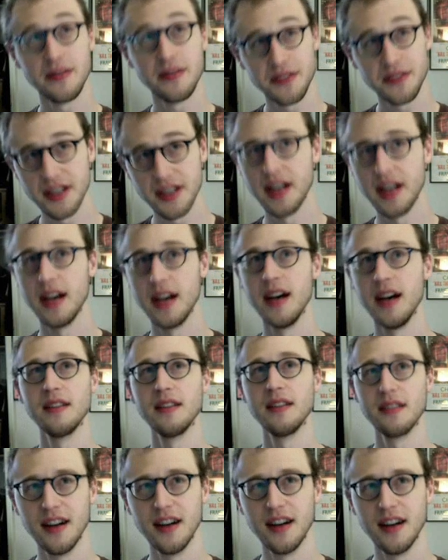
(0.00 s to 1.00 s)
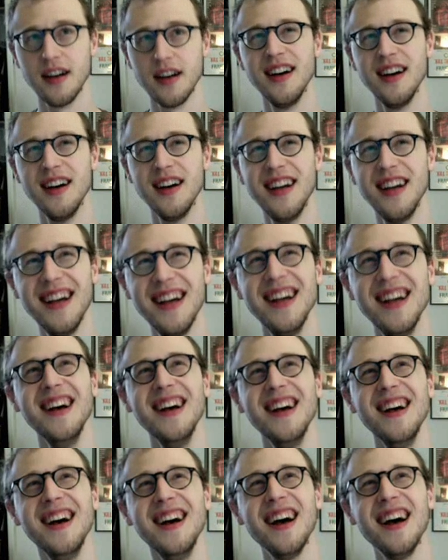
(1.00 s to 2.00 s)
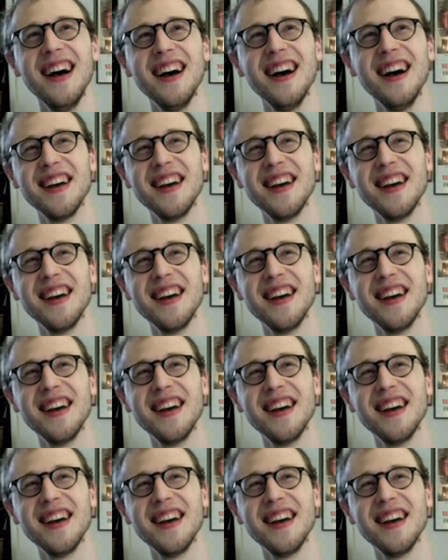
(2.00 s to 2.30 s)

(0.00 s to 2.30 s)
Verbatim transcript: on the Uh,